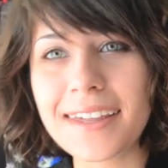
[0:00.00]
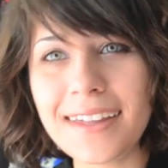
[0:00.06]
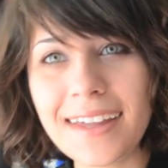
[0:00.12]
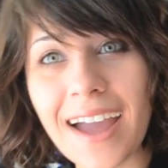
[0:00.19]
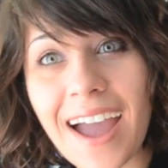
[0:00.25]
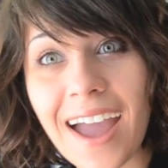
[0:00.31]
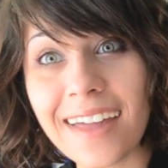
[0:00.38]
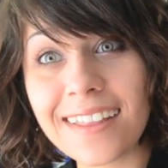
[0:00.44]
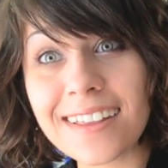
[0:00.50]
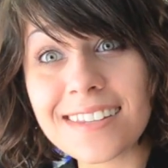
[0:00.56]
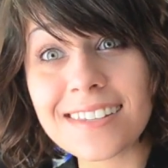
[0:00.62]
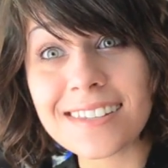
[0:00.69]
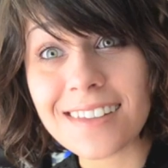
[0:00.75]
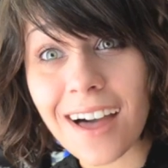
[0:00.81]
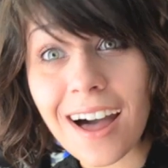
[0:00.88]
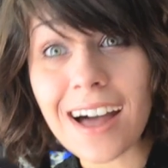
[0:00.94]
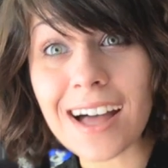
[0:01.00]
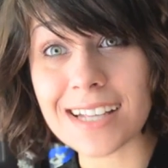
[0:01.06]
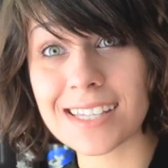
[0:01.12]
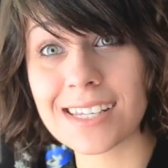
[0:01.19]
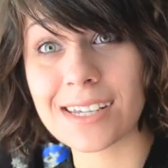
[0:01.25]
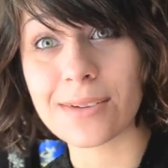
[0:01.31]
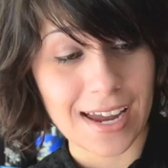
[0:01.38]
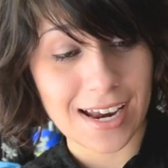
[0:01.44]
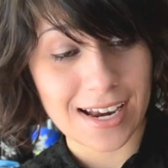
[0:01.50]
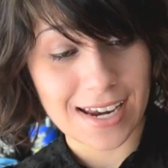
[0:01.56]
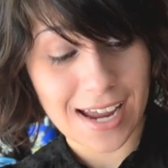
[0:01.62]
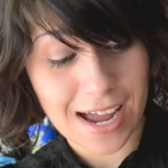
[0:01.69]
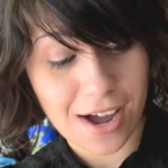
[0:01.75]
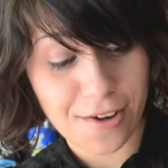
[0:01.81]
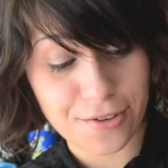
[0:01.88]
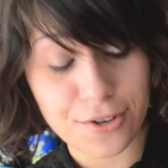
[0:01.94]
Yay, this is awesome! And
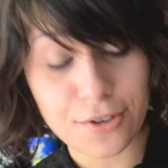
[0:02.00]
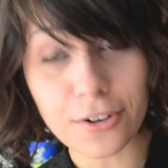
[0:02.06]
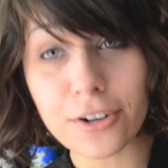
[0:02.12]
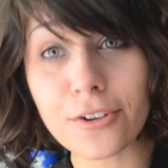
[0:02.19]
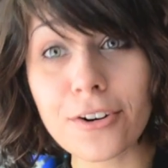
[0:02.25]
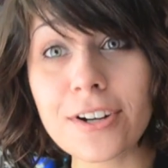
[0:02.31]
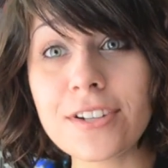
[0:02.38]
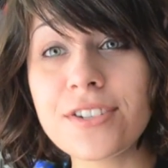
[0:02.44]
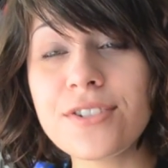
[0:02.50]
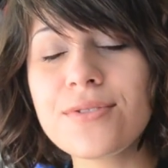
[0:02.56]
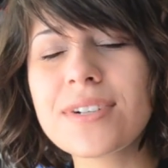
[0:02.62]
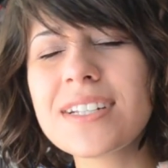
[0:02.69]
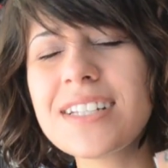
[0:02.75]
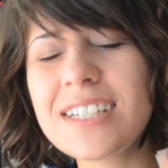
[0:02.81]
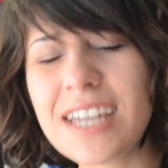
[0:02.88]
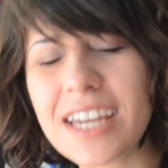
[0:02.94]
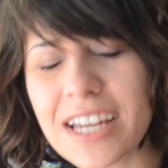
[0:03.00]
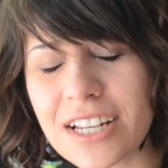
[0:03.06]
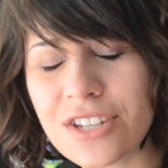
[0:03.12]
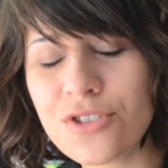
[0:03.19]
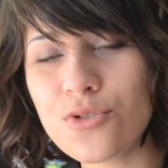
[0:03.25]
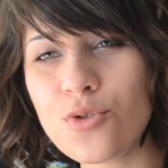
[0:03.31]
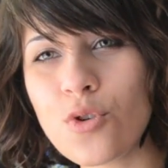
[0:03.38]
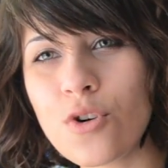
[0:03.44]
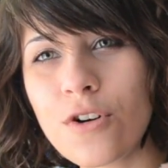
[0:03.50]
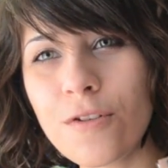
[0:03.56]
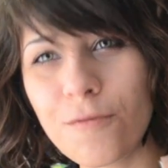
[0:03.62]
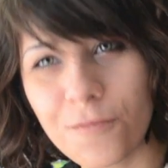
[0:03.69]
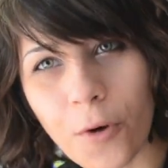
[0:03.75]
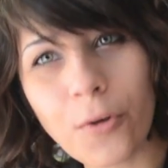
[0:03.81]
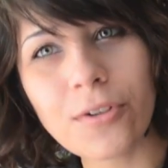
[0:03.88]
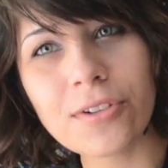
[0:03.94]
now you're going to continue
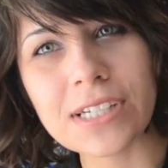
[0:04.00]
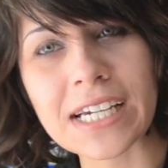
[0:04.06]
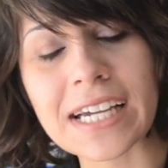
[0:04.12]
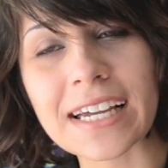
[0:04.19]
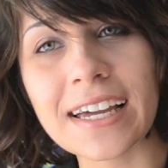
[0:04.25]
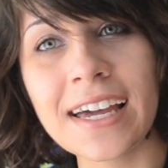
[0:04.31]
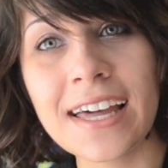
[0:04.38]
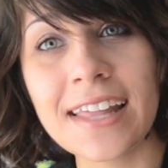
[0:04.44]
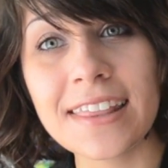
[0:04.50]
folding